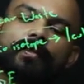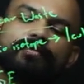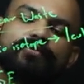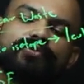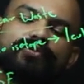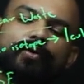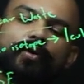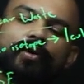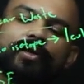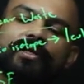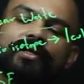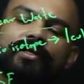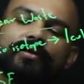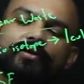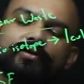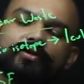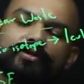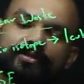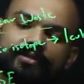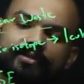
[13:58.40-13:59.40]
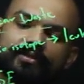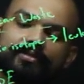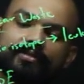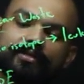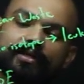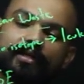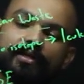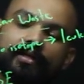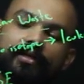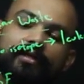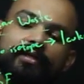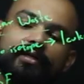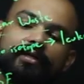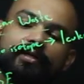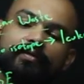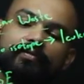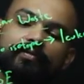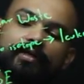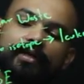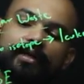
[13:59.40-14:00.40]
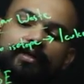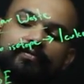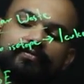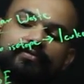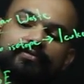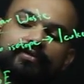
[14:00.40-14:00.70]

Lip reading: Soil erosion, currently we have